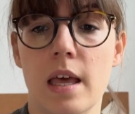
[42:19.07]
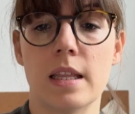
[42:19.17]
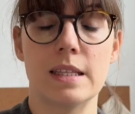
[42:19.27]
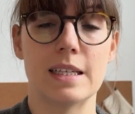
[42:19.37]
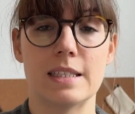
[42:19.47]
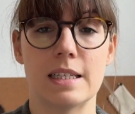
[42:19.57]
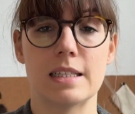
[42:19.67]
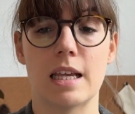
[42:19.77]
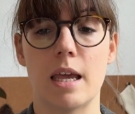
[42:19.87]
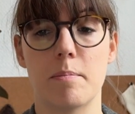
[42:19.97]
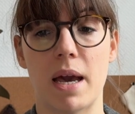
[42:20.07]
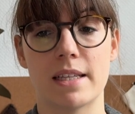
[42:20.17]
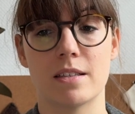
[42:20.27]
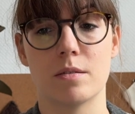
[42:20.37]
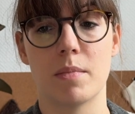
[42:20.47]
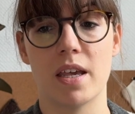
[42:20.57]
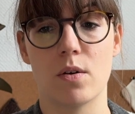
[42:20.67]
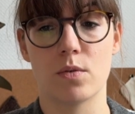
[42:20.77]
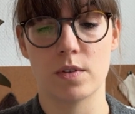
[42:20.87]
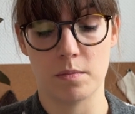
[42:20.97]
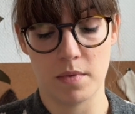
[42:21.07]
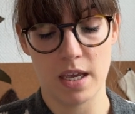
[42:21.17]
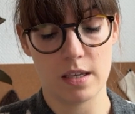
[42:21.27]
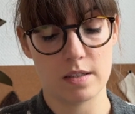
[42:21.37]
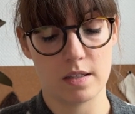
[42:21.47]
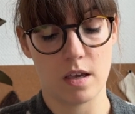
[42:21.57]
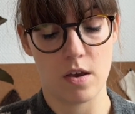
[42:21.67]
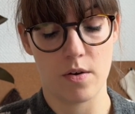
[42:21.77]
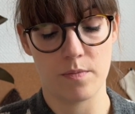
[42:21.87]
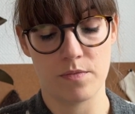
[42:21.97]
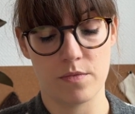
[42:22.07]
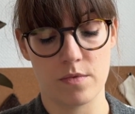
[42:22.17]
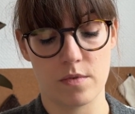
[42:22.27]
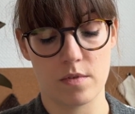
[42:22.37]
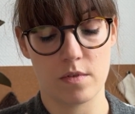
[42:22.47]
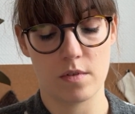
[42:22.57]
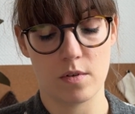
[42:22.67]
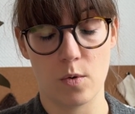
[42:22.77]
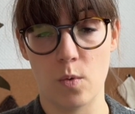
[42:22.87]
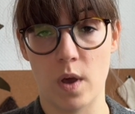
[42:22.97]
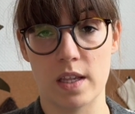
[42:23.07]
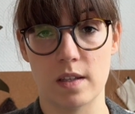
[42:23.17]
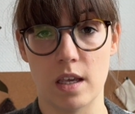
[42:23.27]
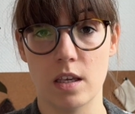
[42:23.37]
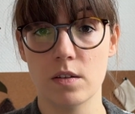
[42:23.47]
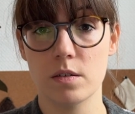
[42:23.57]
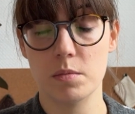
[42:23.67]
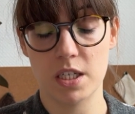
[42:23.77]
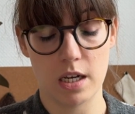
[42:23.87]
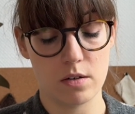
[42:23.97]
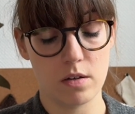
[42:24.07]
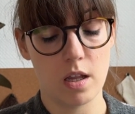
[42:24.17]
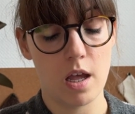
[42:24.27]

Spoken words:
This is a pattern by Awesome Makes, who has a YouTube channel.